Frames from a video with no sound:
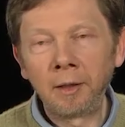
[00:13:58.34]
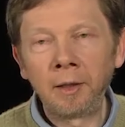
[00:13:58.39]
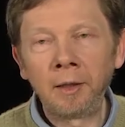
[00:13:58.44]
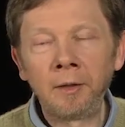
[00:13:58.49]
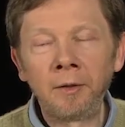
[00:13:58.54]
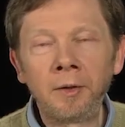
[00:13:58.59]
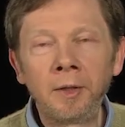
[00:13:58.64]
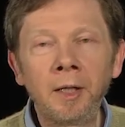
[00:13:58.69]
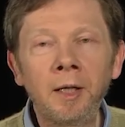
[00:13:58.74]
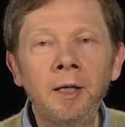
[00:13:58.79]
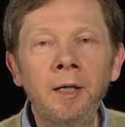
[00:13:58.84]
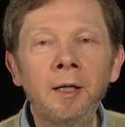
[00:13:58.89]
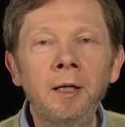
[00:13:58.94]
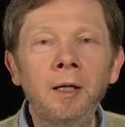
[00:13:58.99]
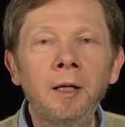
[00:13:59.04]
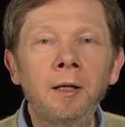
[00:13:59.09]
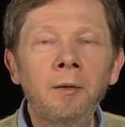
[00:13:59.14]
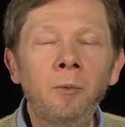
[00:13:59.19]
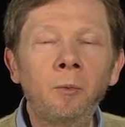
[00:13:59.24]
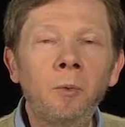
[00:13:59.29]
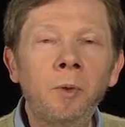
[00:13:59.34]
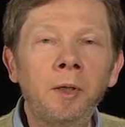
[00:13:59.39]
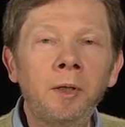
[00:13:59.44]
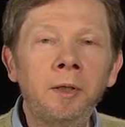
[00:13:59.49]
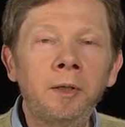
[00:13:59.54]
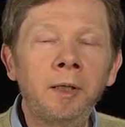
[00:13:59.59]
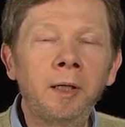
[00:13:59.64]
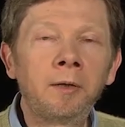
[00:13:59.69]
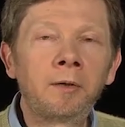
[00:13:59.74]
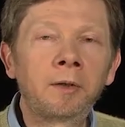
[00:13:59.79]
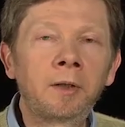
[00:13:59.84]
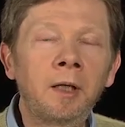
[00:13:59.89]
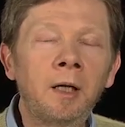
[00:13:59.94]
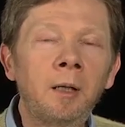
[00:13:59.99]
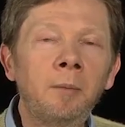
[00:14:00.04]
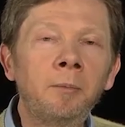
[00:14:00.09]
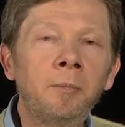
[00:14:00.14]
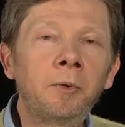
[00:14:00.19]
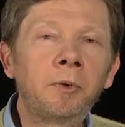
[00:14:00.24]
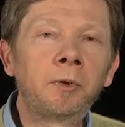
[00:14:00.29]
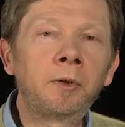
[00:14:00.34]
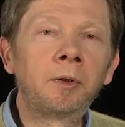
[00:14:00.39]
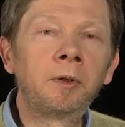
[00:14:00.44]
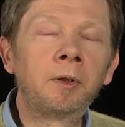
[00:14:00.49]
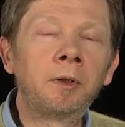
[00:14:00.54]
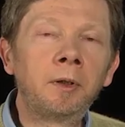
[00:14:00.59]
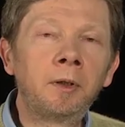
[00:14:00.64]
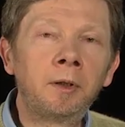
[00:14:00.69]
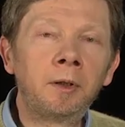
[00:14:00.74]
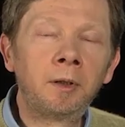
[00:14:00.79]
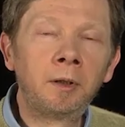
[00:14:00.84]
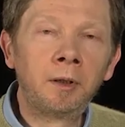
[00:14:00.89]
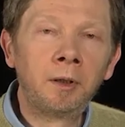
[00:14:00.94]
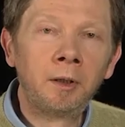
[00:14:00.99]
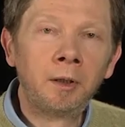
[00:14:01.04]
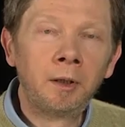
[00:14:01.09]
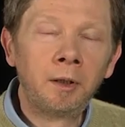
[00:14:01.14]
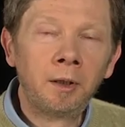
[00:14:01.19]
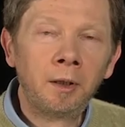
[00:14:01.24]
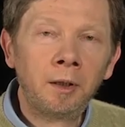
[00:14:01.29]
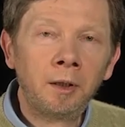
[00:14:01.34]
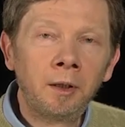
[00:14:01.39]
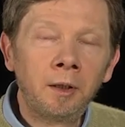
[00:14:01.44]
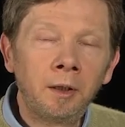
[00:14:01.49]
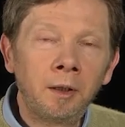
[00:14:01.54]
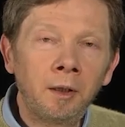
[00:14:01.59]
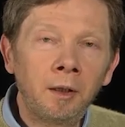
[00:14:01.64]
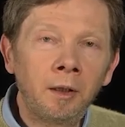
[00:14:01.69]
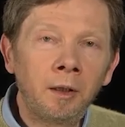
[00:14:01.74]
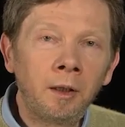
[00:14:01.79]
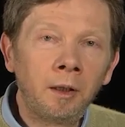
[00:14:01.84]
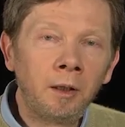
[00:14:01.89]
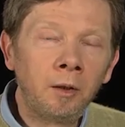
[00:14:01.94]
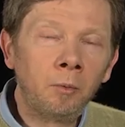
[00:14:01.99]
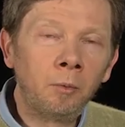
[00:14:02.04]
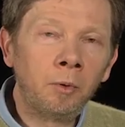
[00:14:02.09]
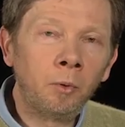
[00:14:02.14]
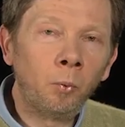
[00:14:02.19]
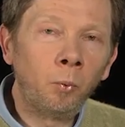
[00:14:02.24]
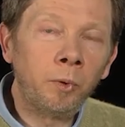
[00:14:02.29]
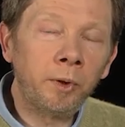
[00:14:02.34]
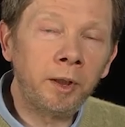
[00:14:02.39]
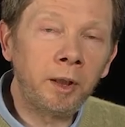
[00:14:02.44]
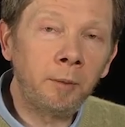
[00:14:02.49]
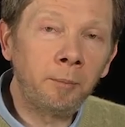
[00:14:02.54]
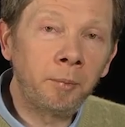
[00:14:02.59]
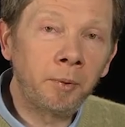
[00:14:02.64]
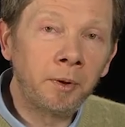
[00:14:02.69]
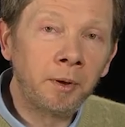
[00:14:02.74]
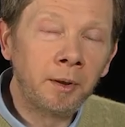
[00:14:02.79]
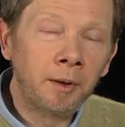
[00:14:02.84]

And then when death comes, you will weep